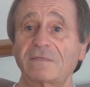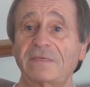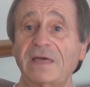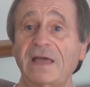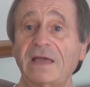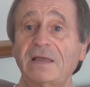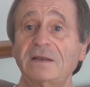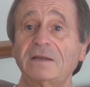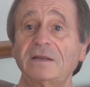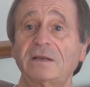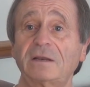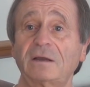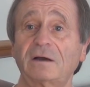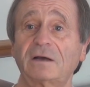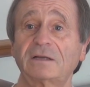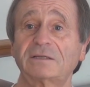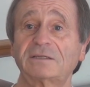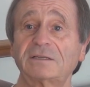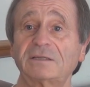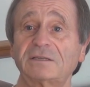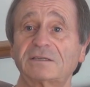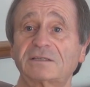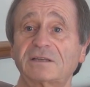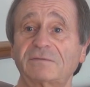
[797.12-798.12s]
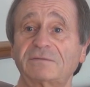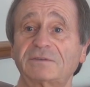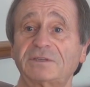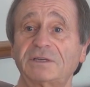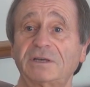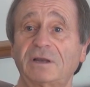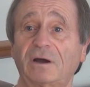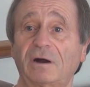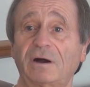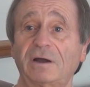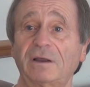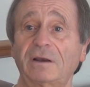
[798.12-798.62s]
Then in
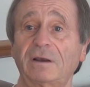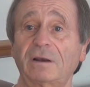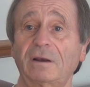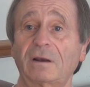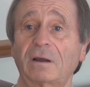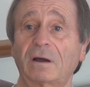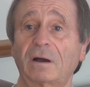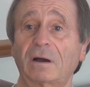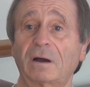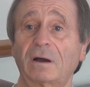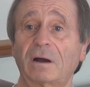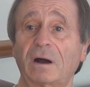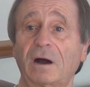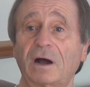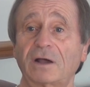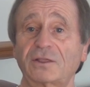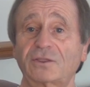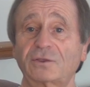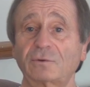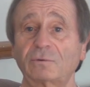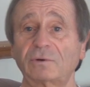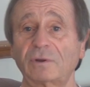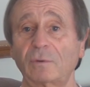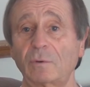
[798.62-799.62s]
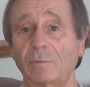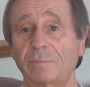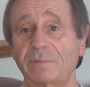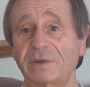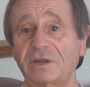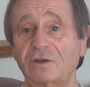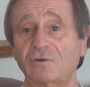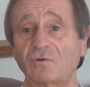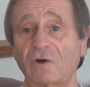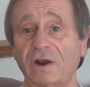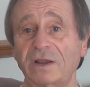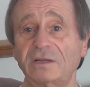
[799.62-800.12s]
1979 I thought it would
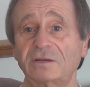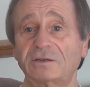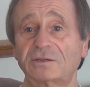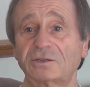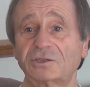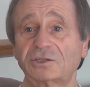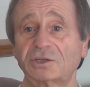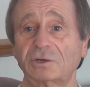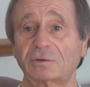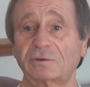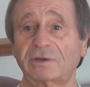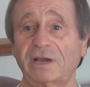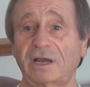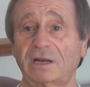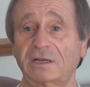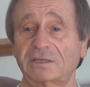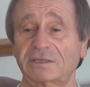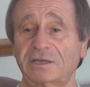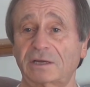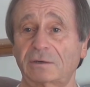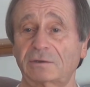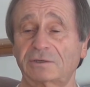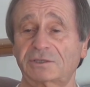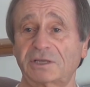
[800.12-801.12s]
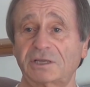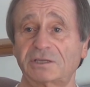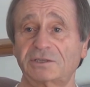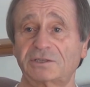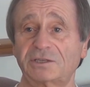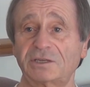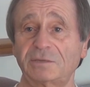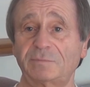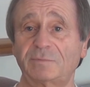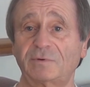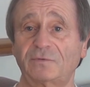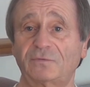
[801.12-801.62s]
be great to show Kanazawa
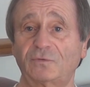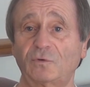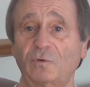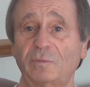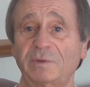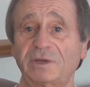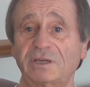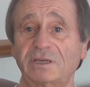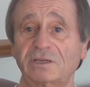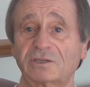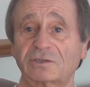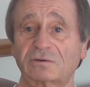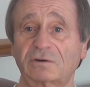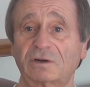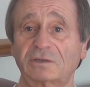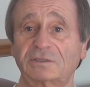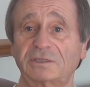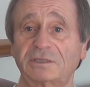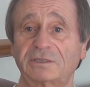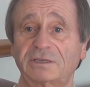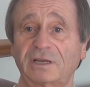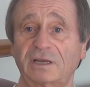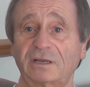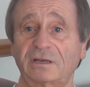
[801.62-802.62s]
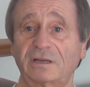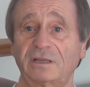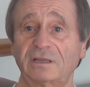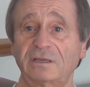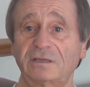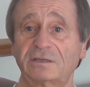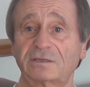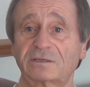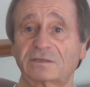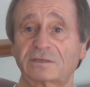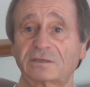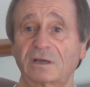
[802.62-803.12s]
Sensei performing his karate
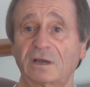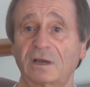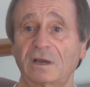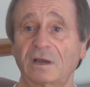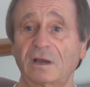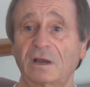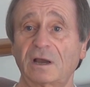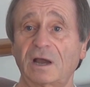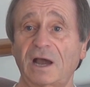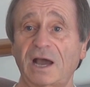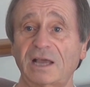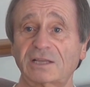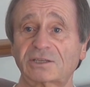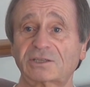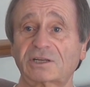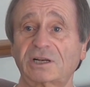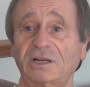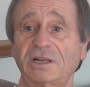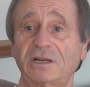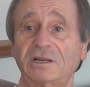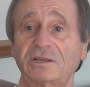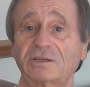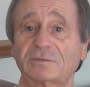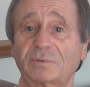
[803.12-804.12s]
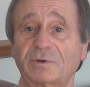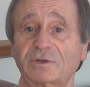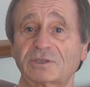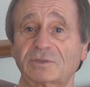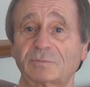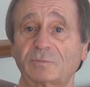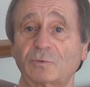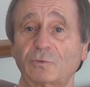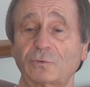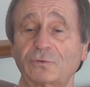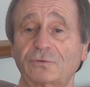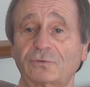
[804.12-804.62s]
techniques as clearly as
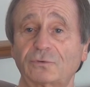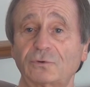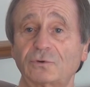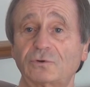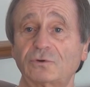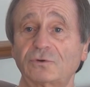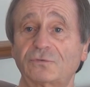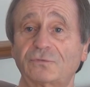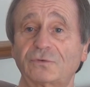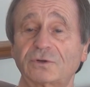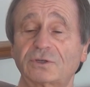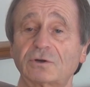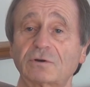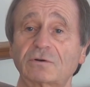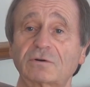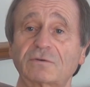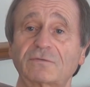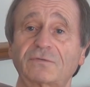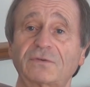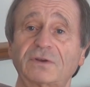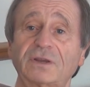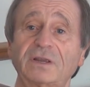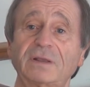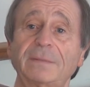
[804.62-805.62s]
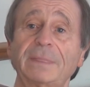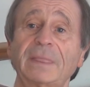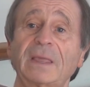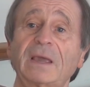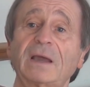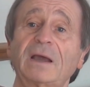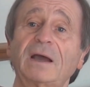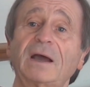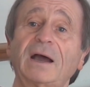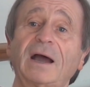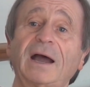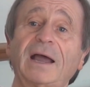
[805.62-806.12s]
possible through good photography
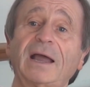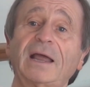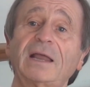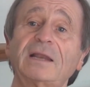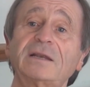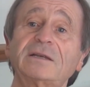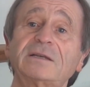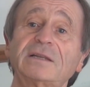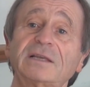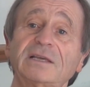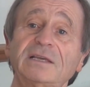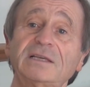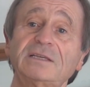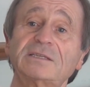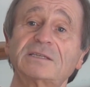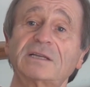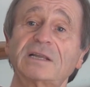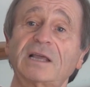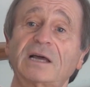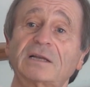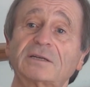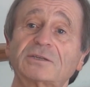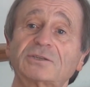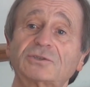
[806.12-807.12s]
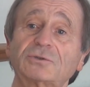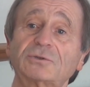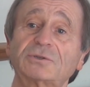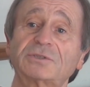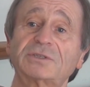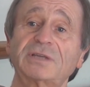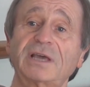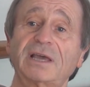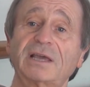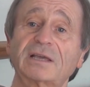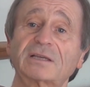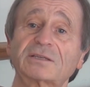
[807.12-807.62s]
and easily
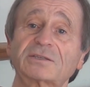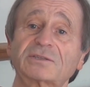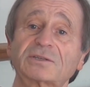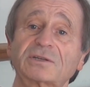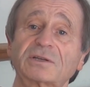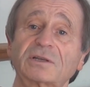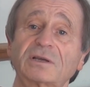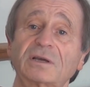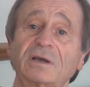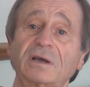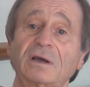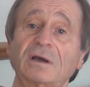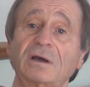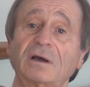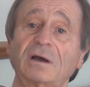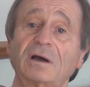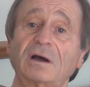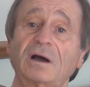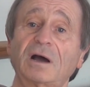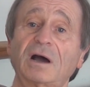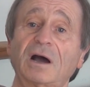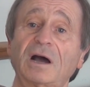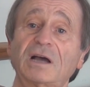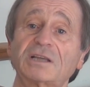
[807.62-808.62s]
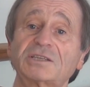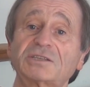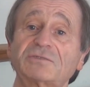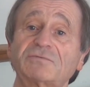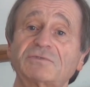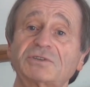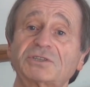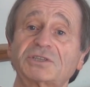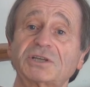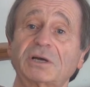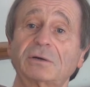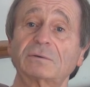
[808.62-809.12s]
understood text. As a
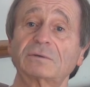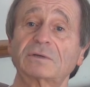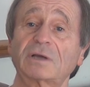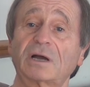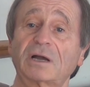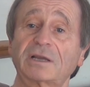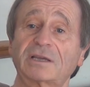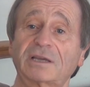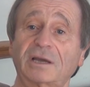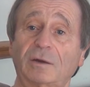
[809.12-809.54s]
result, I